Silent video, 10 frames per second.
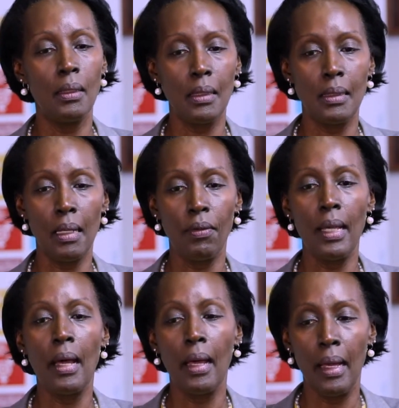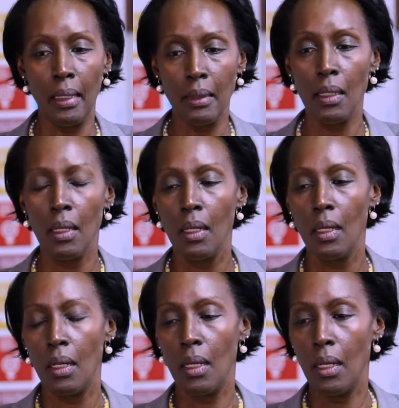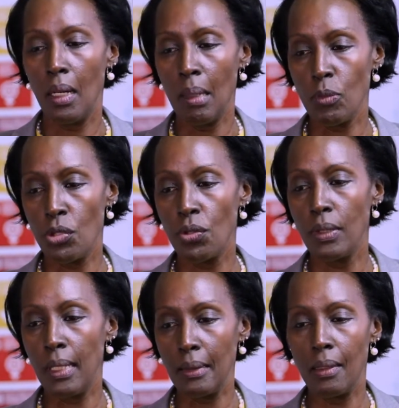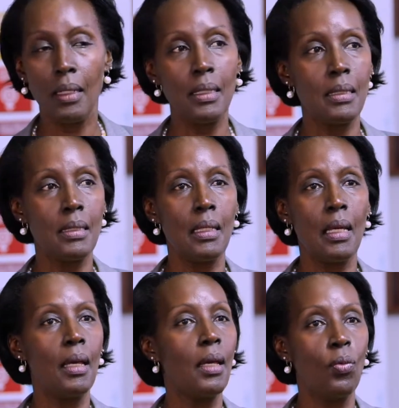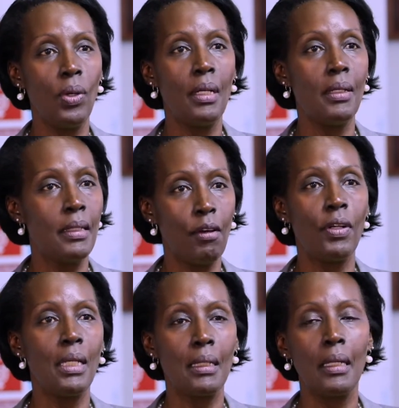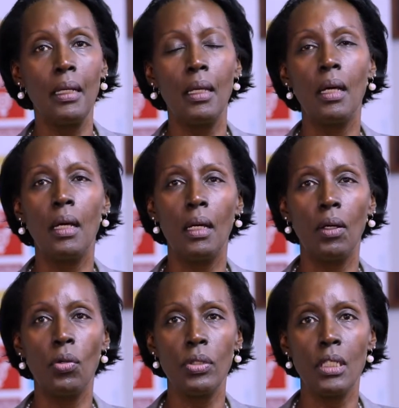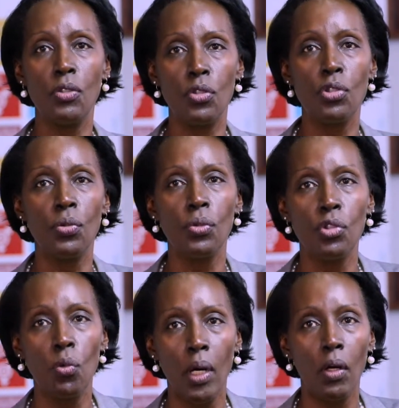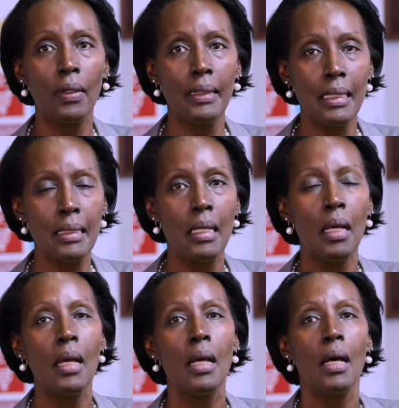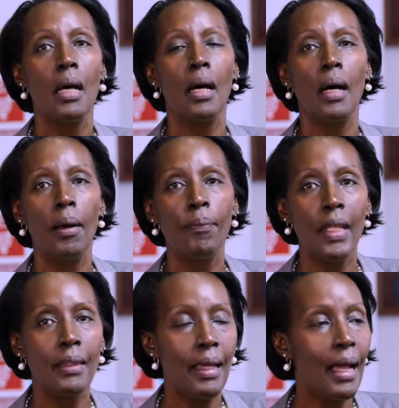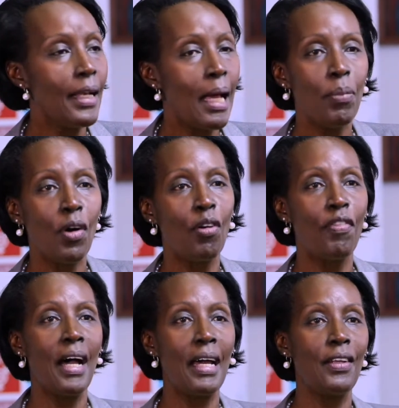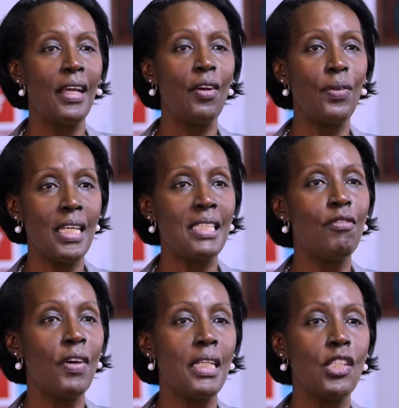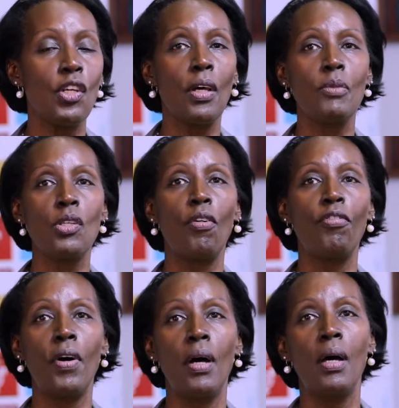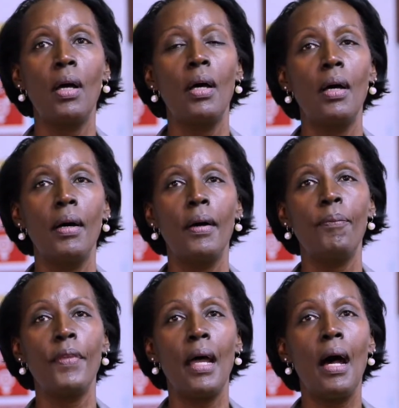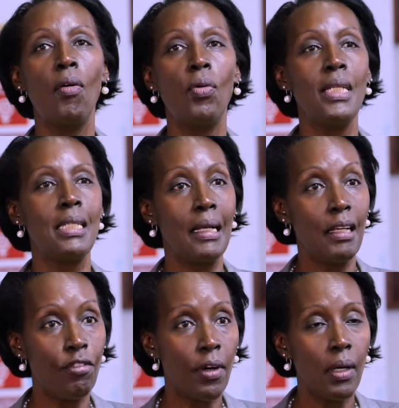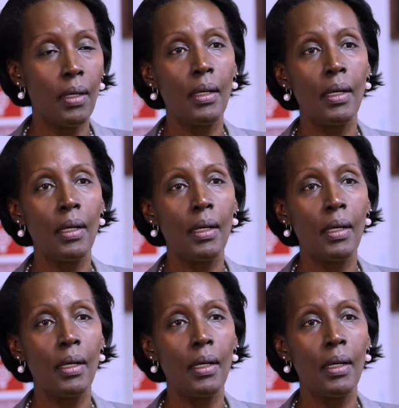this area, and I'm sure that ECA will definitely continue to work on this. There are a number of other areas, even in terms of how we deliver